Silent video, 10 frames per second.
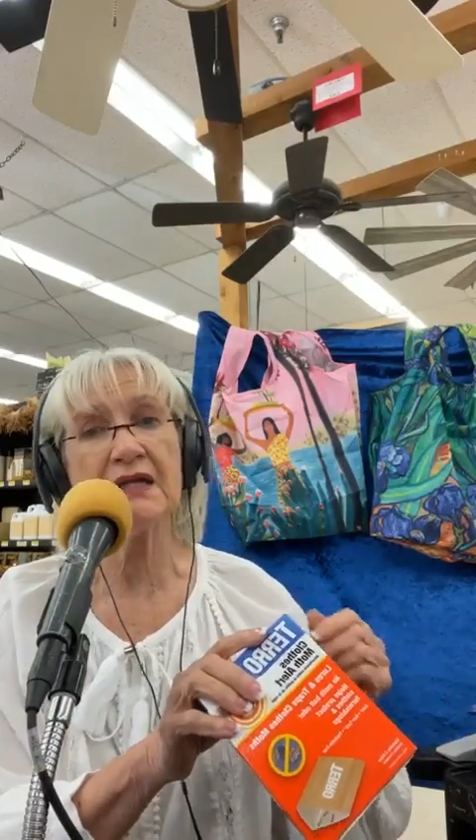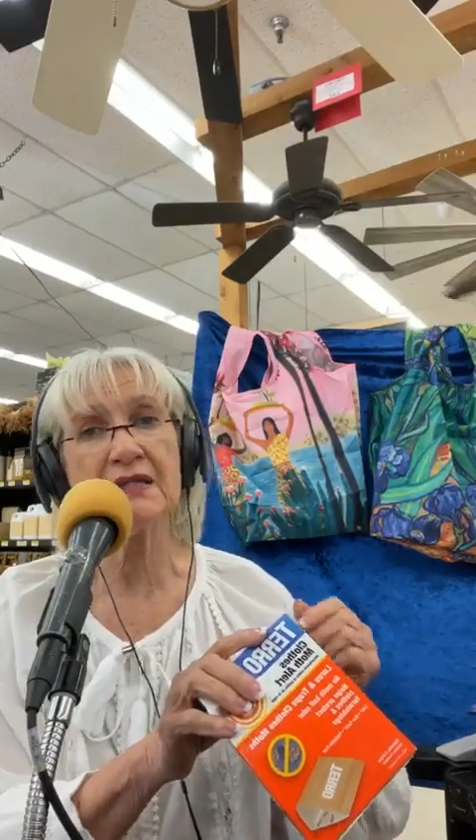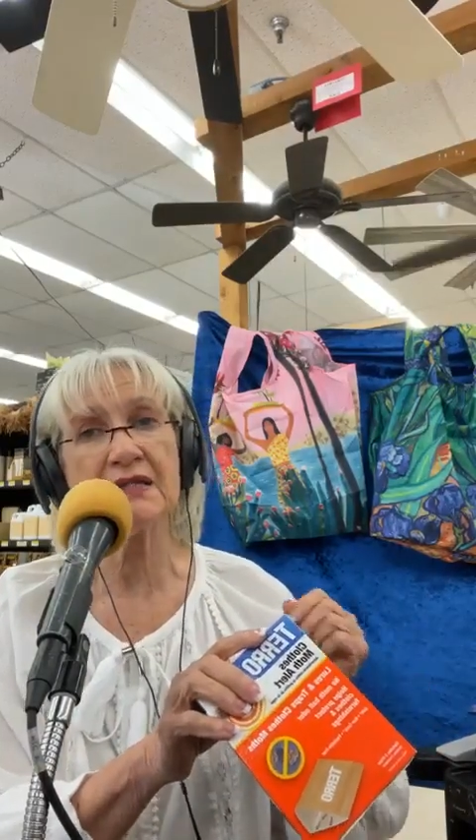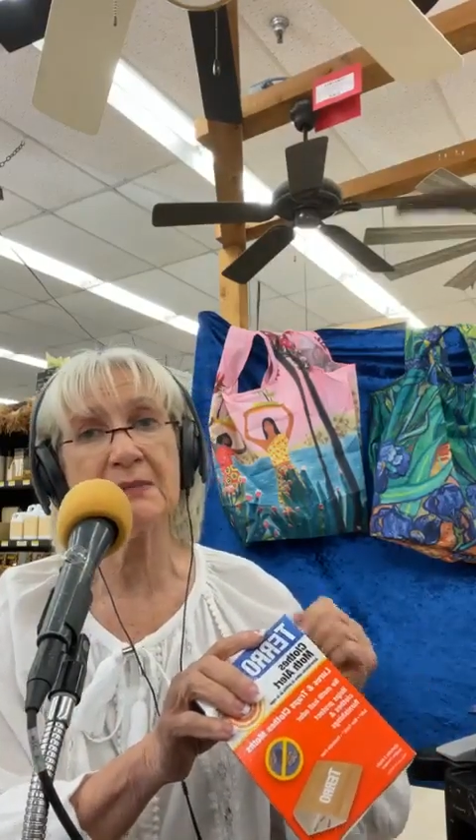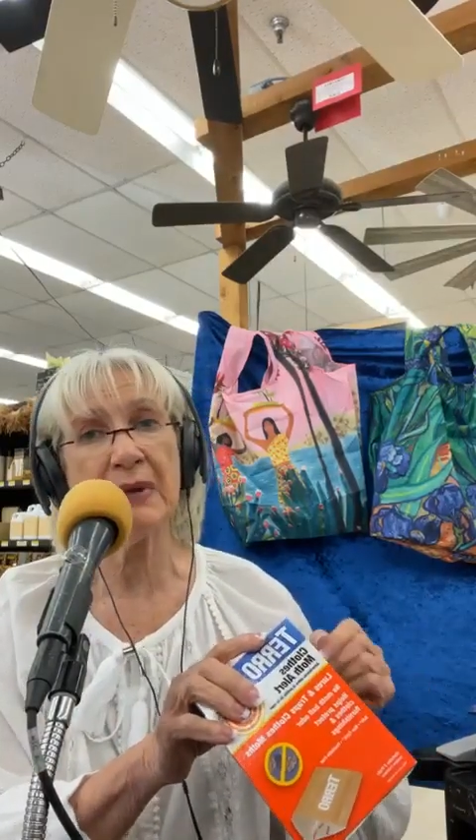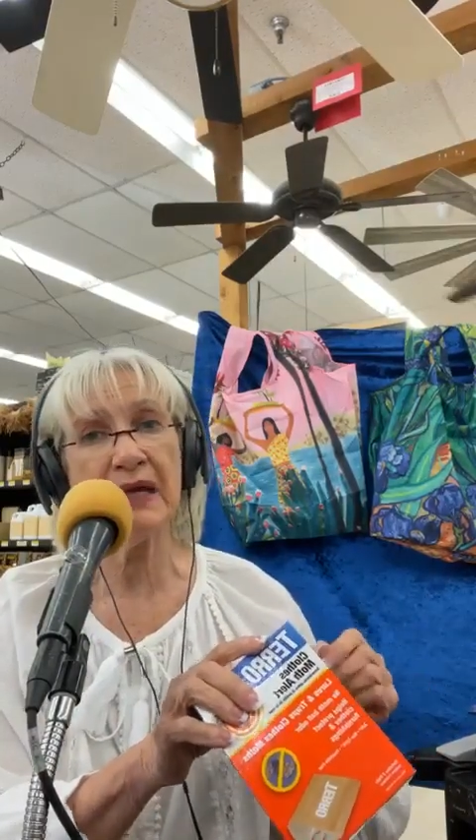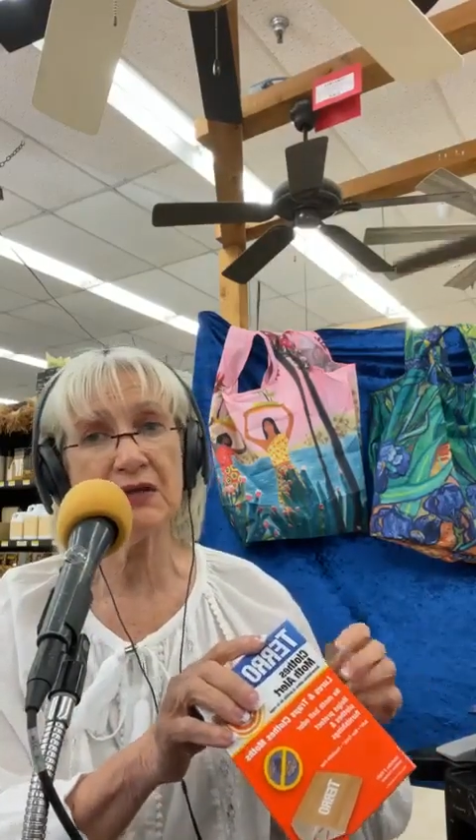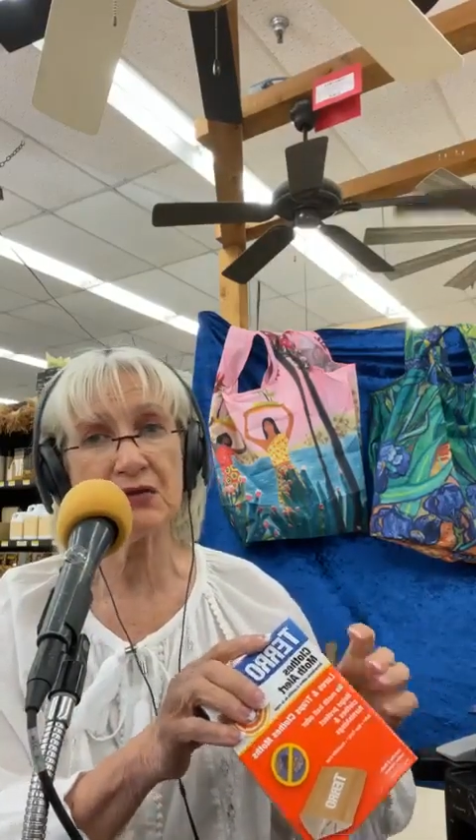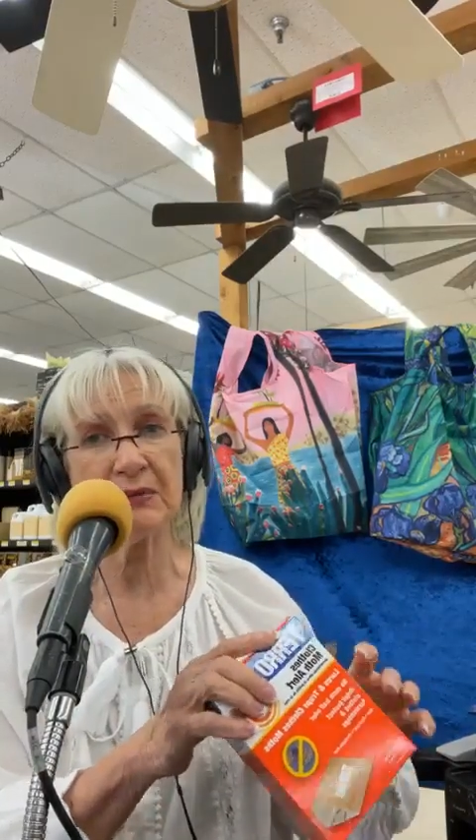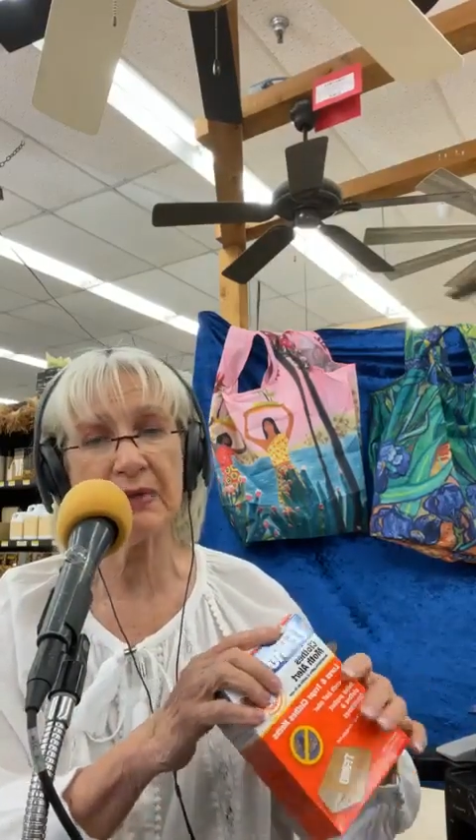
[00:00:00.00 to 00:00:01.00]
is the
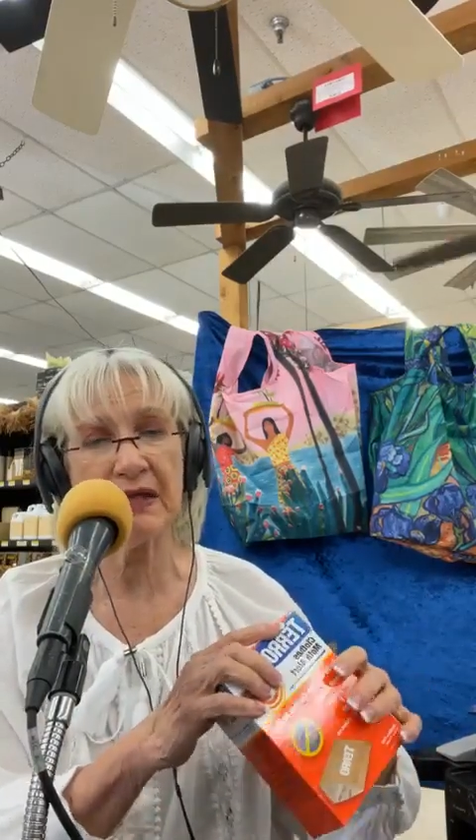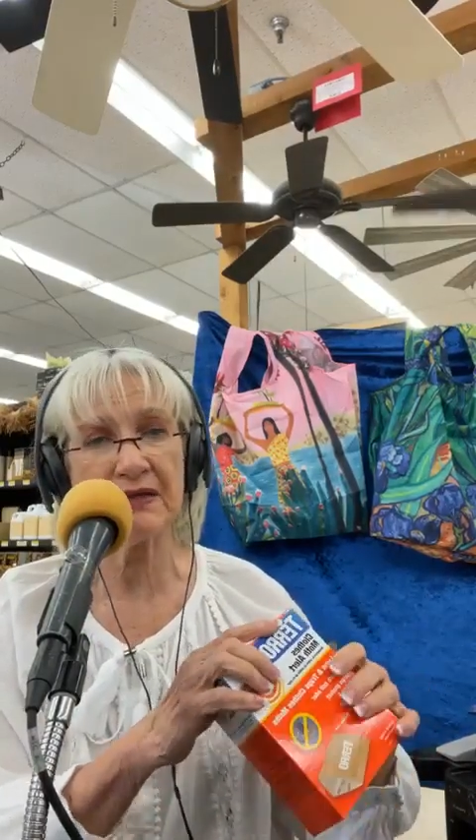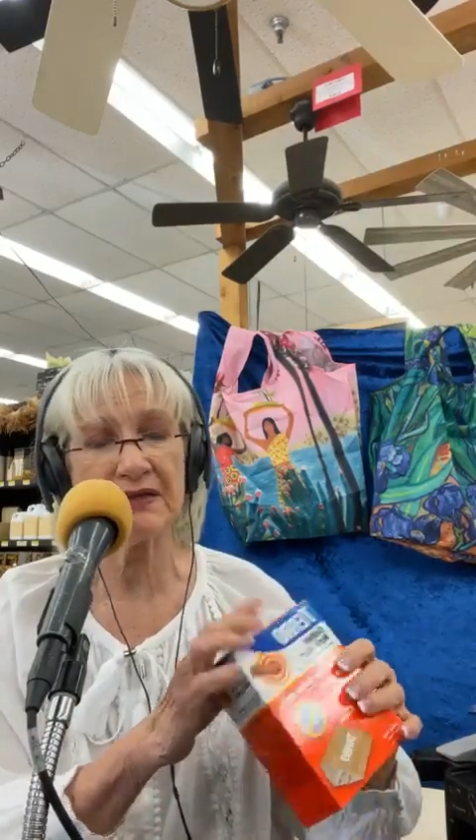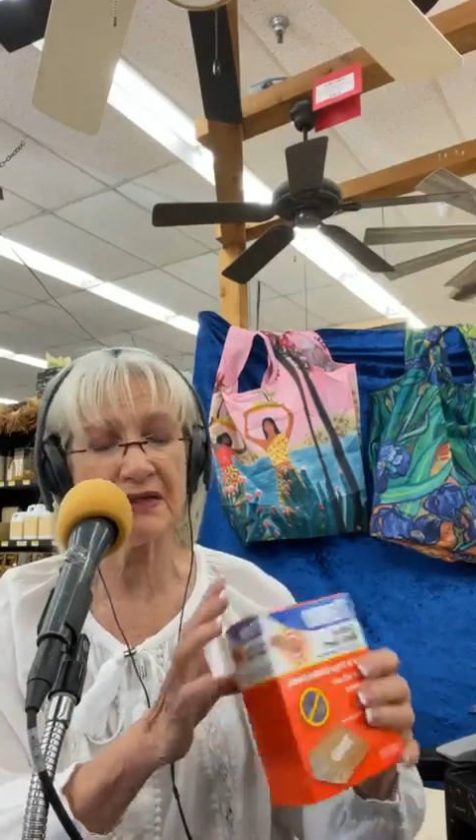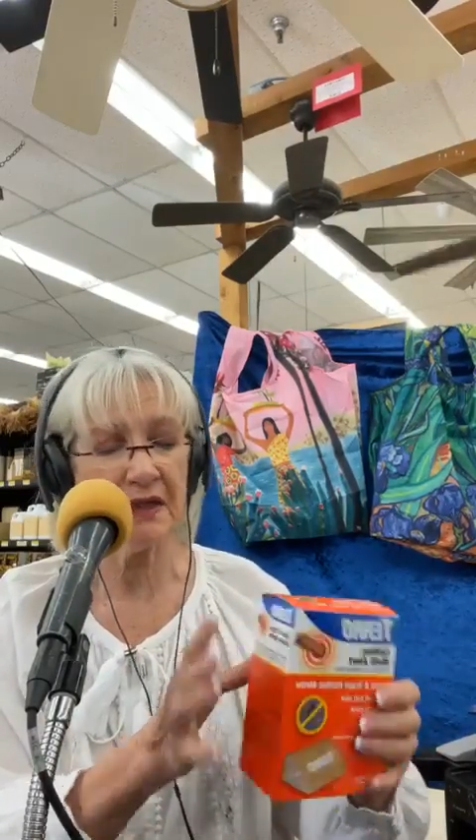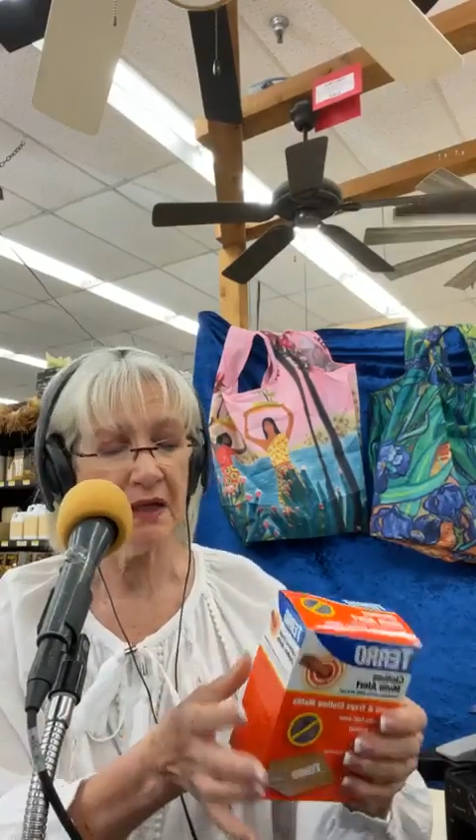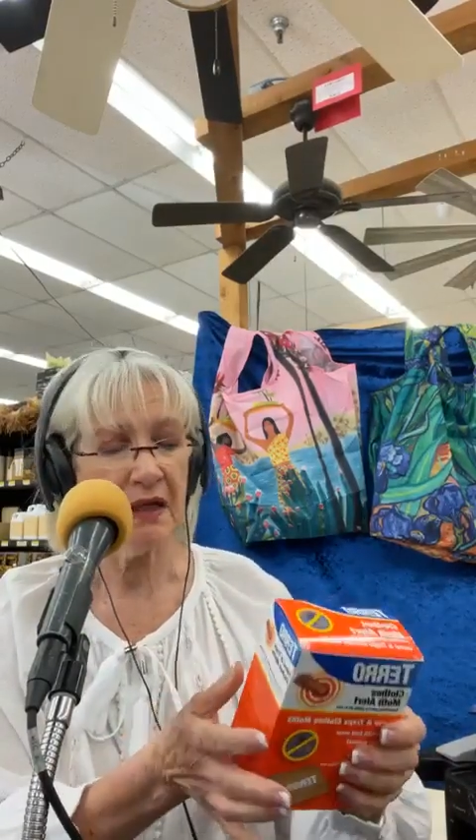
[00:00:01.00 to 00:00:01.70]
pantry pest.